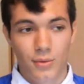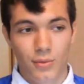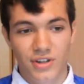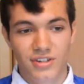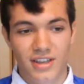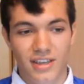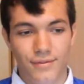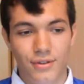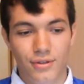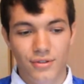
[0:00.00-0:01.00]
which like
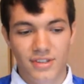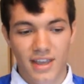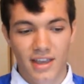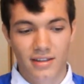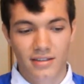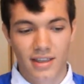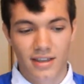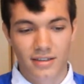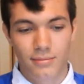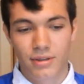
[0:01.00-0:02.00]
if you lose that,
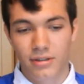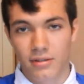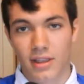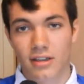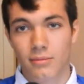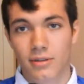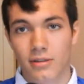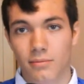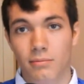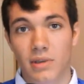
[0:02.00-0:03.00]
that could be
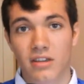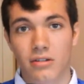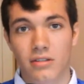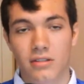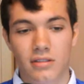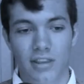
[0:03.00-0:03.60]
a meal.